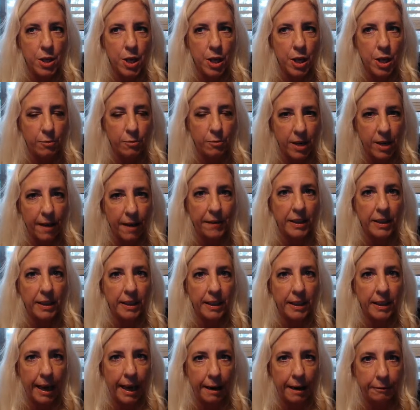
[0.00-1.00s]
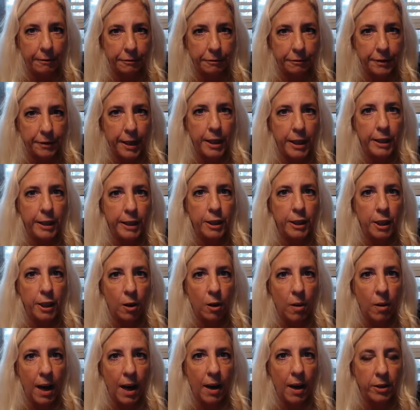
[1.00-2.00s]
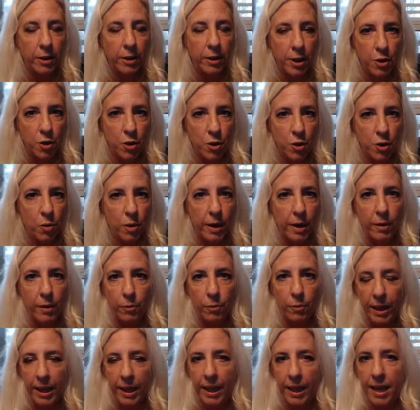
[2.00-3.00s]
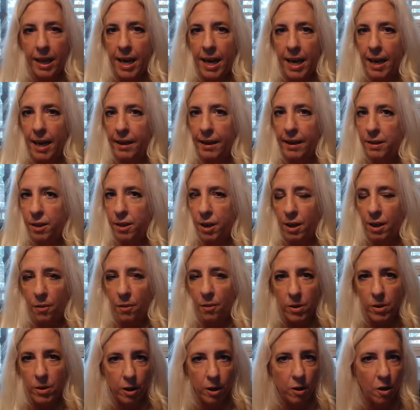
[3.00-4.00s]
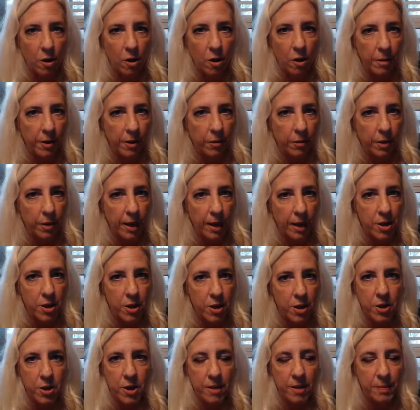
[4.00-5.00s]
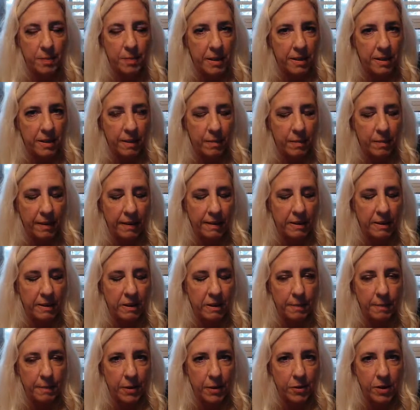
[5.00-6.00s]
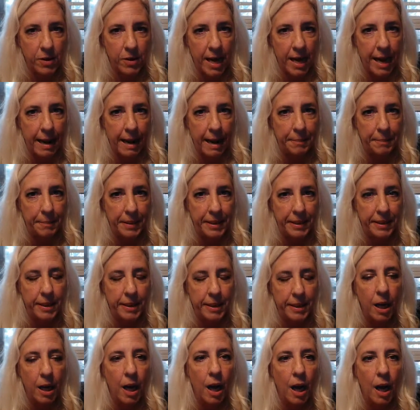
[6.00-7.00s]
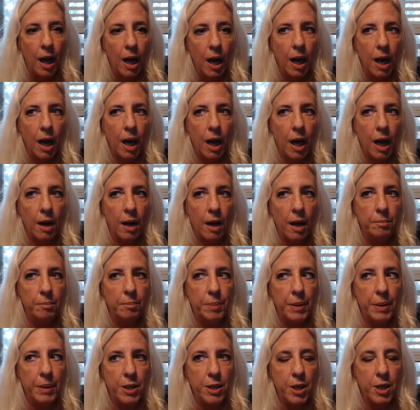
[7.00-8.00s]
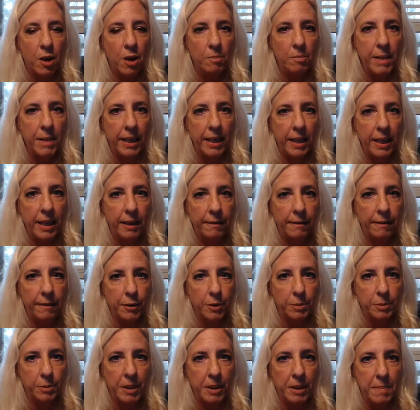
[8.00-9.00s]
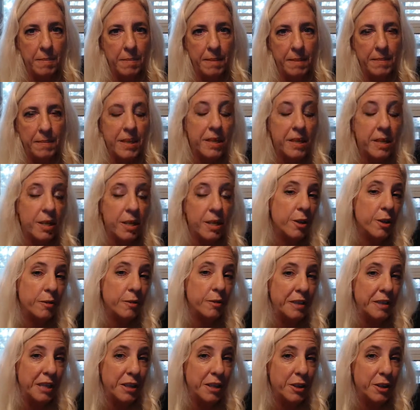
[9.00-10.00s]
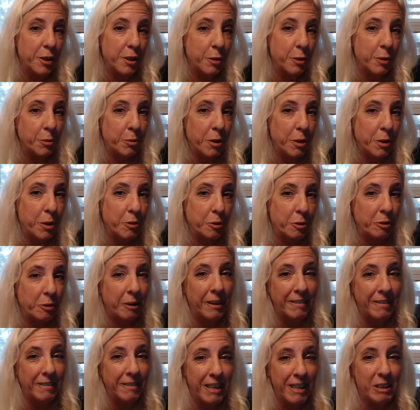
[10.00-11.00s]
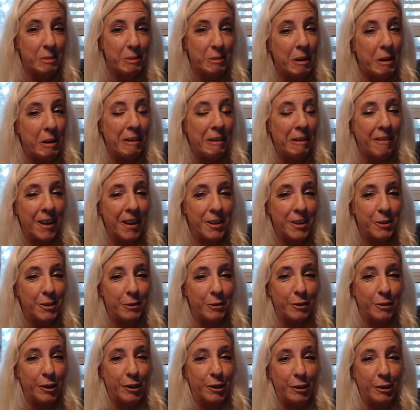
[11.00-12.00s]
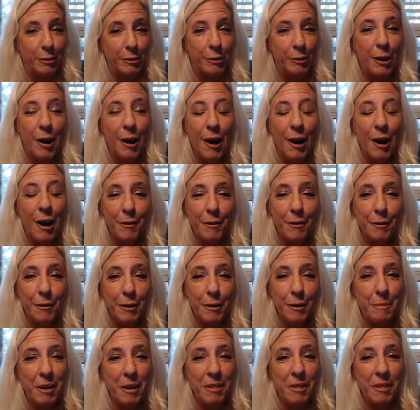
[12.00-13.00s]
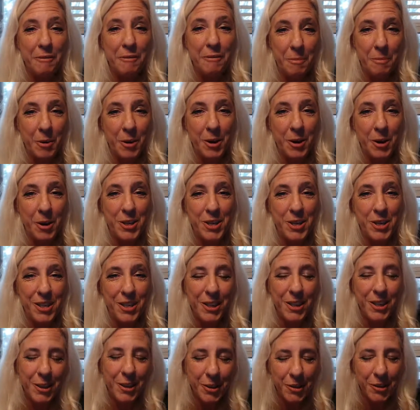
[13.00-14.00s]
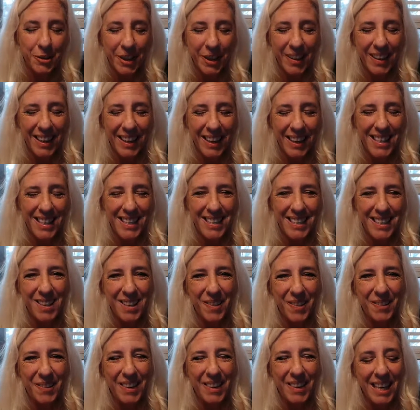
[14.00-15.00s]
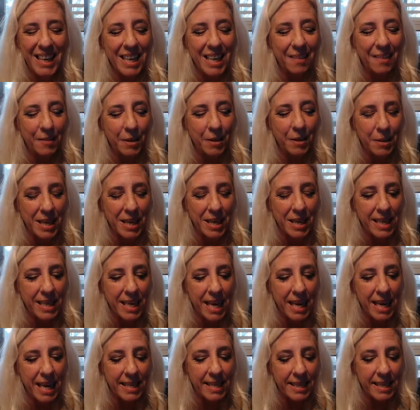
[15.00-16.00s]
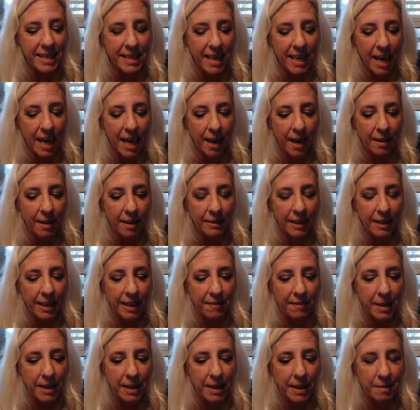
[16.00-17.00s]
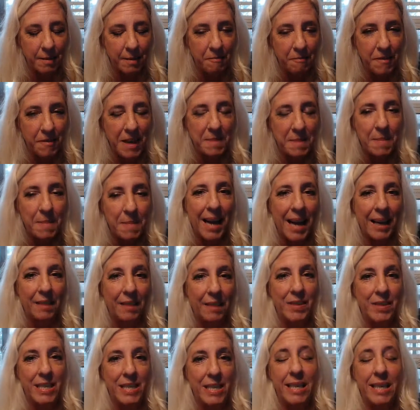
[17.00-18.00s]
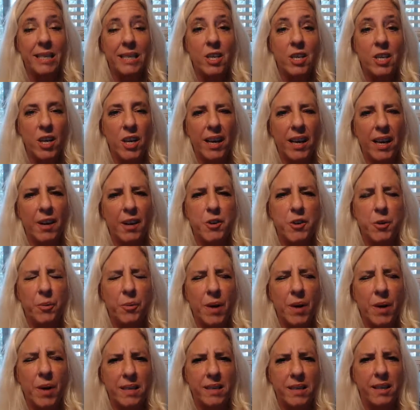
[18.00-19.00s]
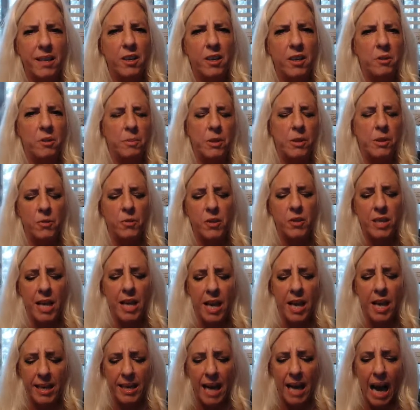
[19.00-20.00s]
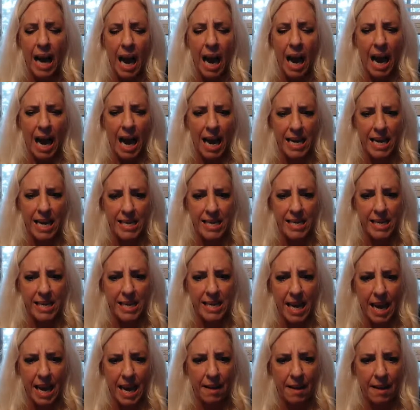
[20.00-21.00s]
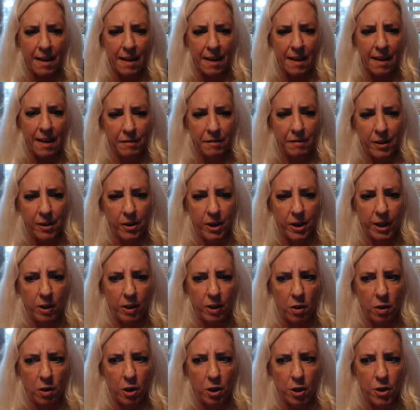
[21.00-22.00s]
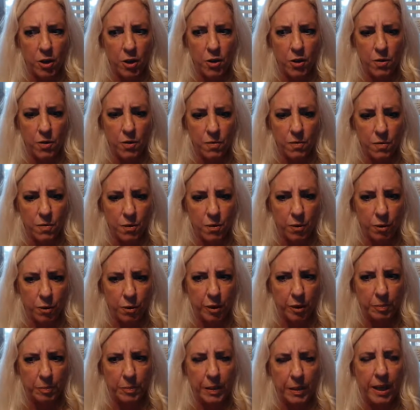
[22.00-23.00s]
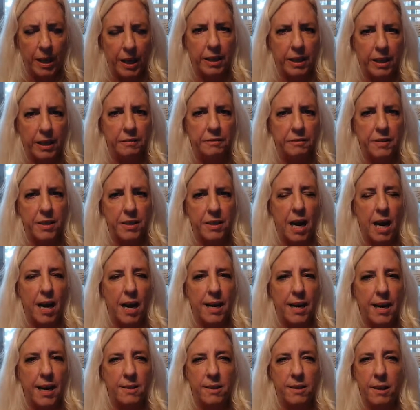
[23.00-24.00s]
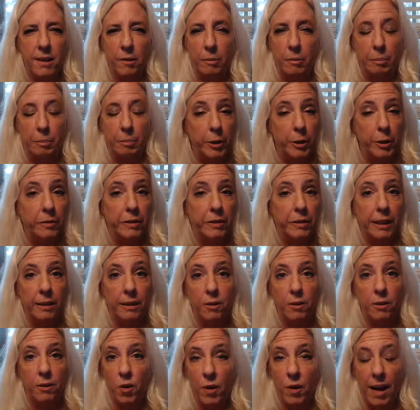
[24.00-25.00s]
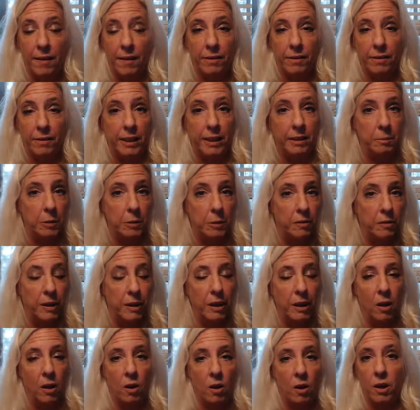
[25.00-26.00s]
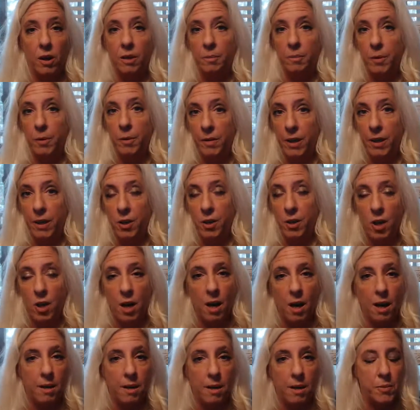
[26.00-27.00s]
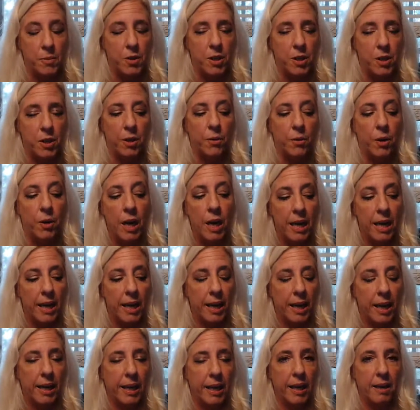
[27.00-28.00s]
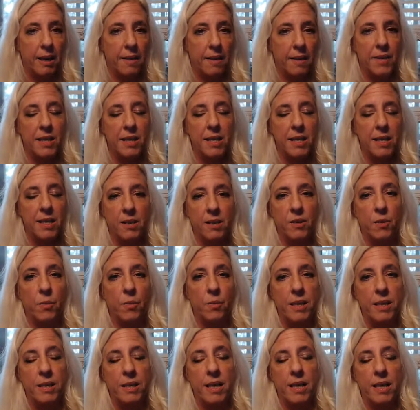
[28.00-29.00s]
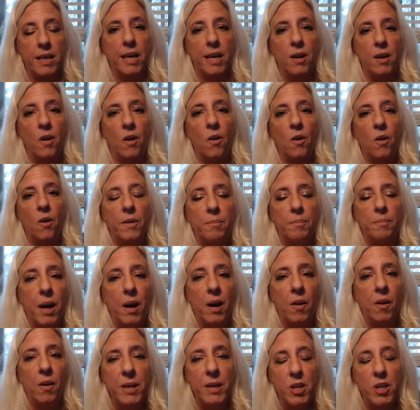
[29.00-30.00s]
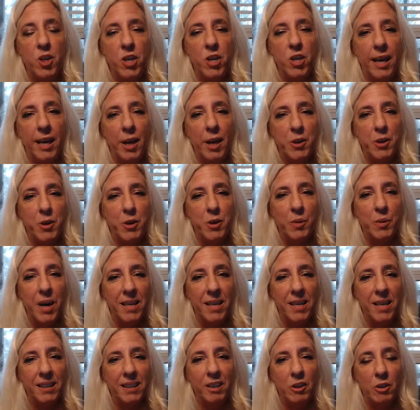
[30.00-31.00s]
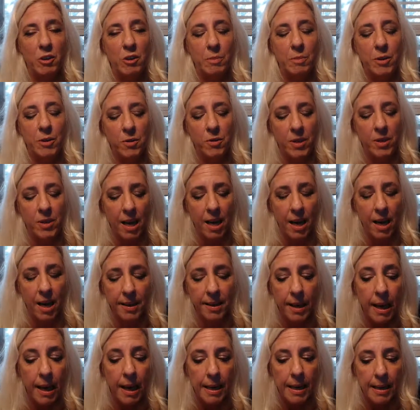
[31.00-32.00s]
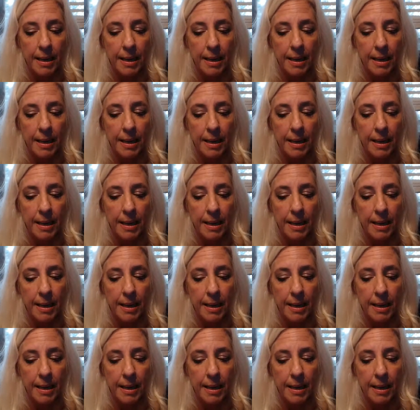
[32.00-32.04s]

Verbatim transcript: you know, definitely have fun, go out, enjoy, reconnect. You know, it's a karmic relationship. It's something that's supposed to happen. Uh, but don't make any firm commitments until Venus goes retrograde. That's my advice for you for the month of March, Aquarius. So again, if it resonates, uh, leave me some feedback. If it doesn't, check out your rising and your moon sign. I did have a very large group of signs that are moving, traveling, moving on, moving jobs. So again, if this doesn't resonate at all, then by all means, check out your rising and your moon sign.